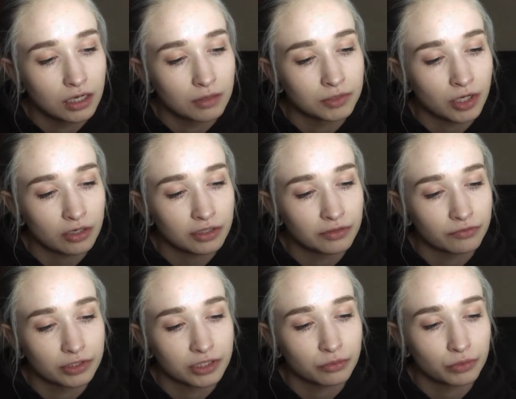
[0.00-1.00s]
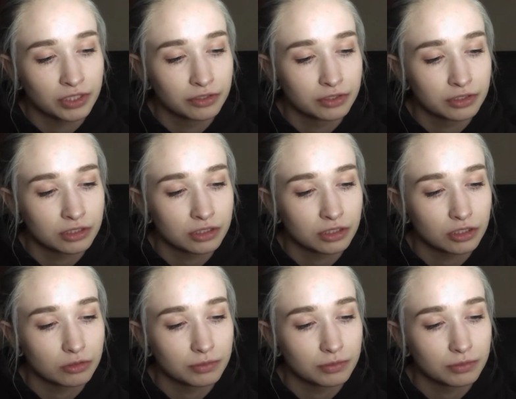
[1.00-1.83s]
I'm talking really weird and slow